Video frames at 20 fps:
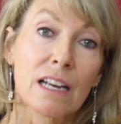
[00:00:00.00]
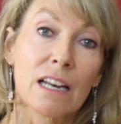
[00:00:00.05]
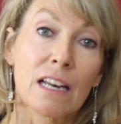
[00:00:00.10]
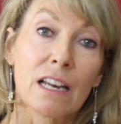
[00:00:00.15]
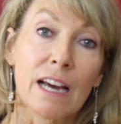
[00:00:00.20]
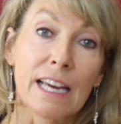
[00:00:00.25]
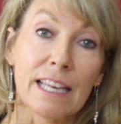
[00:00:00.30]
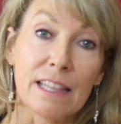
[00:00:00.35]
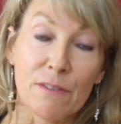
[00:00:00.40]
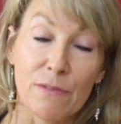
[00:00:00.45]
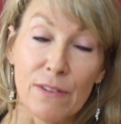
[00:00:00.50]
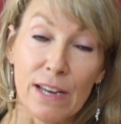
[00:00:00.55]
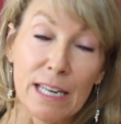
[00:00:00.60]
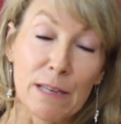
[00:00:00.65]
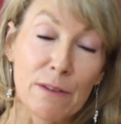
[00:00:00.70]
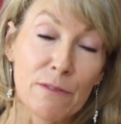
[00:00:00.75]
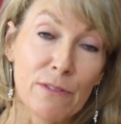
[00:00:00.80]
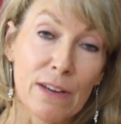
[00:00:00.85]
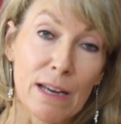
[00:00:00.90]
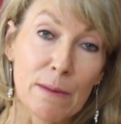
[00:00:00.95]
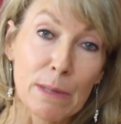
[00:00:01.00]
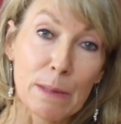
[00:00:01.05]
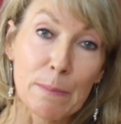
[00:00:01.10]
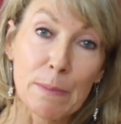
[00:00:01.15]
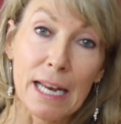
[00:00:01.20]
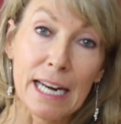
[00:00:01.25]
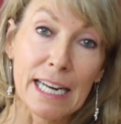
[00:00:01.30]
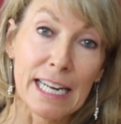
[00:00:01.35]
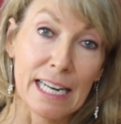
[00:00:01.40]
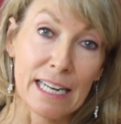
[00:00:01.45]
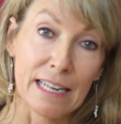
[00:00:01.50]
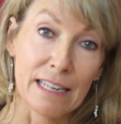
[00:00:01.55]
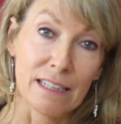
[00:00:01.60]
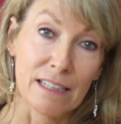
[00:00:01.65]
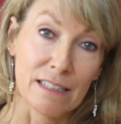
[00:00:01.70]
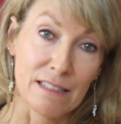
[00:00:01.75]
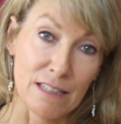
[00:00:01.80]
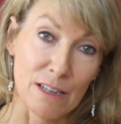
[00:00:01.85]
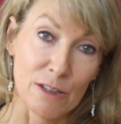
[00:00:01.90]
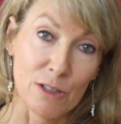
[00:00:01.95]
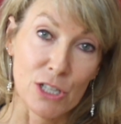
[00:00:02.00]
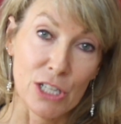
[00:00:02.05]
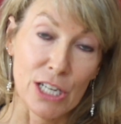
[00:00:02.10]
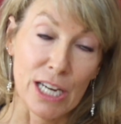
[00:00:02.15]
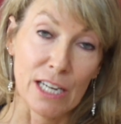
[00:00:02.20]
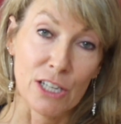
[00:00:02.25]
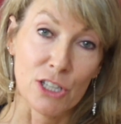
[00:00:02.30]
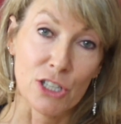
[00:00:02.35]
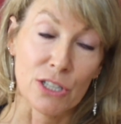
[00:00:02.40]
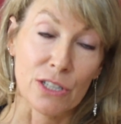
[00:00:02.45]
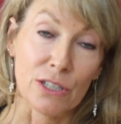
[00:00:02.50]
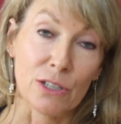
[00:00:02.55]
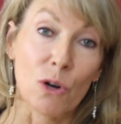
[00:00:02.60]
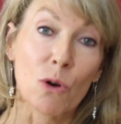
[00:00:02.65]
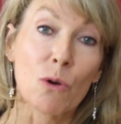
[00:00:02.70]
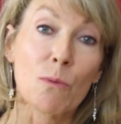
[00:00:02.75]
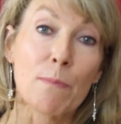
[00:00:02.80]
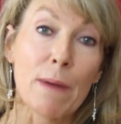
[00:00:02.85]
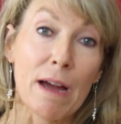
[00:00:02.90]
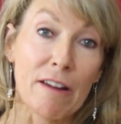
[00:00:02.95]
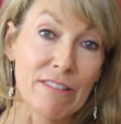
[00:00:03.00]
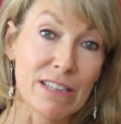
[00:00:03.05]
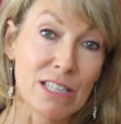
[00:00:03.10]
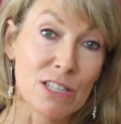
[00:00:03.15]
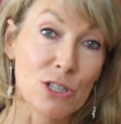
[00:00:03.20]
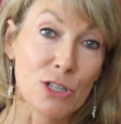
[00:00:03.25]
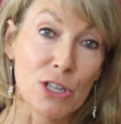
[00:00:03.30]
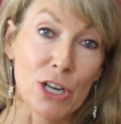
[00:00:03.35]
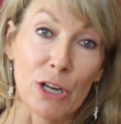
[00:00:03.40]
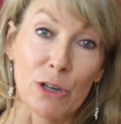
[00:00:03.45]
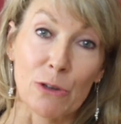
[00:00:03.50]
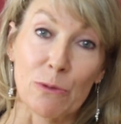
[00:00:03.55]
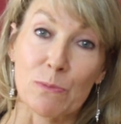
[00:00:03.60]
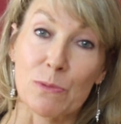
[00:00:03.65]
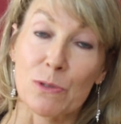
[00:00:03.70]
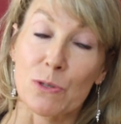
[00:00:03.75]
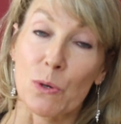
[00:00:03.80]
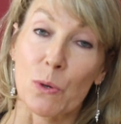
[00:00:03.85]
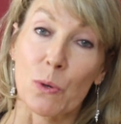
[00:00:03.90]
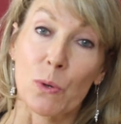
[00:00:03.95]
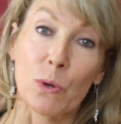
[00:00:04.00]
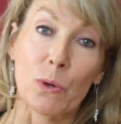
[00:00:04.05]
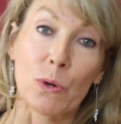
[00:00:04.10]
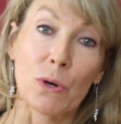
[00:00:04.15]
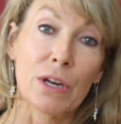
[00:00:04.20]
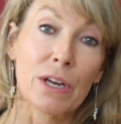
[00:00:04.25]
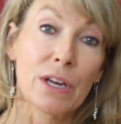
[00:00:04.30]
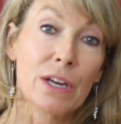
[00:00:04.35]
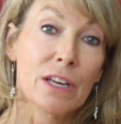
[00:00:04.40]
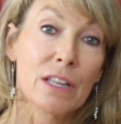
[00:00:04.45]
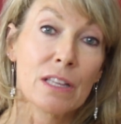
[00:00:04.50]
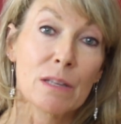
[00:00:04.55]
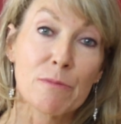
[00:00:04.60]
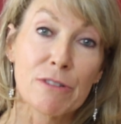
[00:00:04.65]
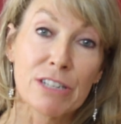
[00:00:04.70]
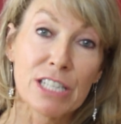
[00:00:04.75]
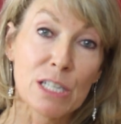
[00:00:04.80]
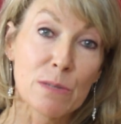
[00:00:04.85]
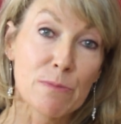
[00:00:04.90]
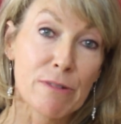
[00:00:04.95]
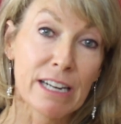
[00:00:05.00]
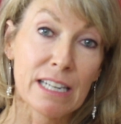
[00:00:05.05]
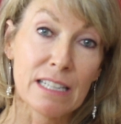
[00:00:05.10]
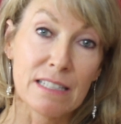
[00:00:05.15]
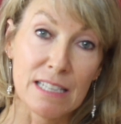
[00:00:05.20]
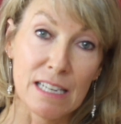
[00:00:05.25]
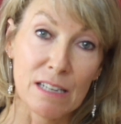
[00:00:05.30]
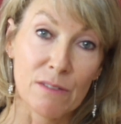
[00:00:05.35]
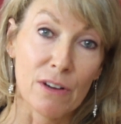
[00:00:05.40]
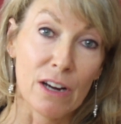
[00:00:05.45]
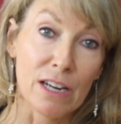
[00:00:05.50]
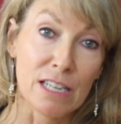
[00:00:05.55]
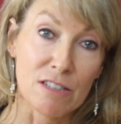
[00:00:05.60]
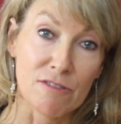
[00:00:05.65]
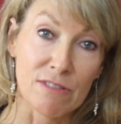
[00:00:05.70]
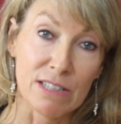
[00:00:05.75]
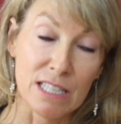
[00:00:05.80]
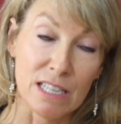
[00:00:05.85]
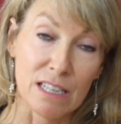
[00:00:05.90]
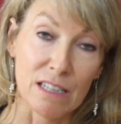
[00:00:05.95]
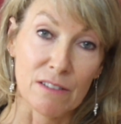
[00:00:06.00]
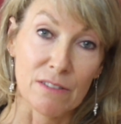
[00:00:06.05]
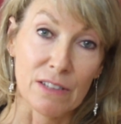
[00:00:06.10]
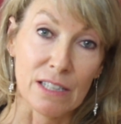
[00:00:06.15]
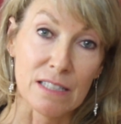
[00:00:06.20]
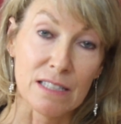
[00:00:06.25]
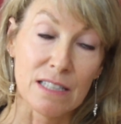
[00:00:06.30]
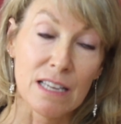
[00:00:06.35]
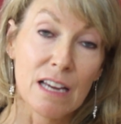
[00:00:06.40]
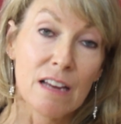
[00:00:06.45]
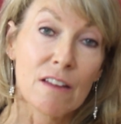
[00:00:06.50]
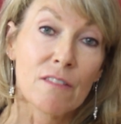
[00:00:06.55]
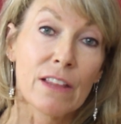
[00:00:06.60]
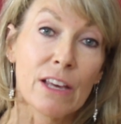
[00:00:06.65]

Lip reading: like the Family Planning Association or Mary Stopes or the British Pregnancy Advisory Service.